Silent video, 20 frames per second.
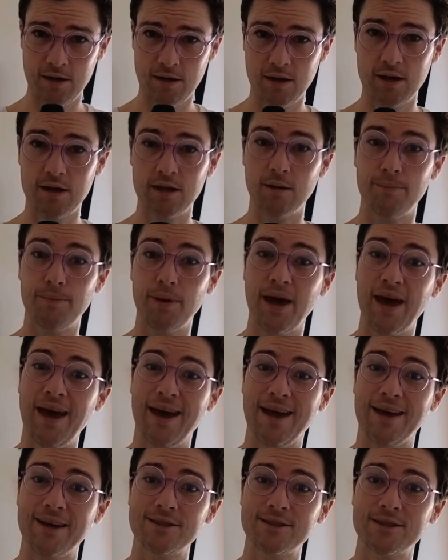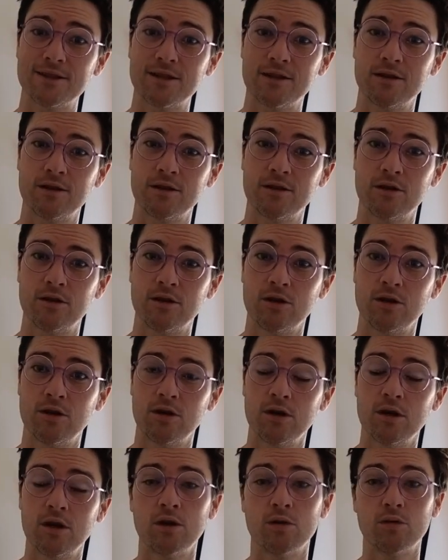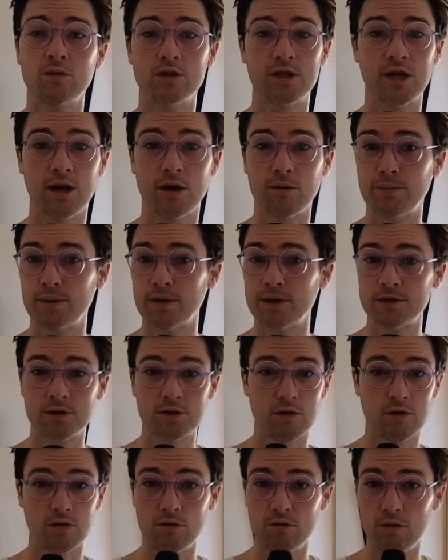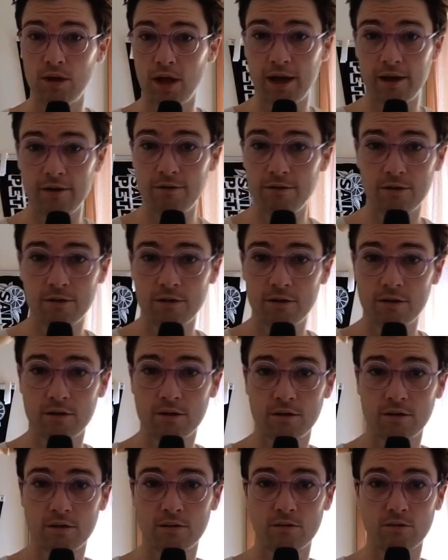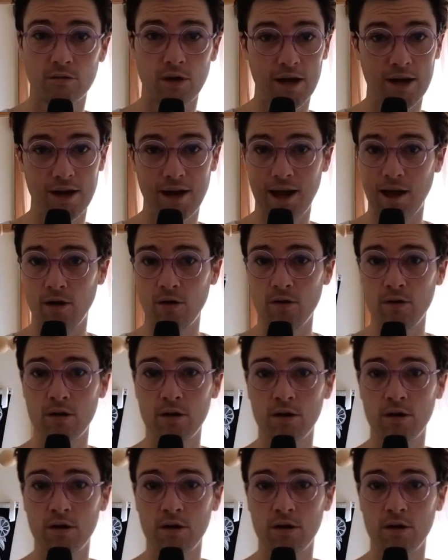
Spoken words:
in the past, which help us through life right now,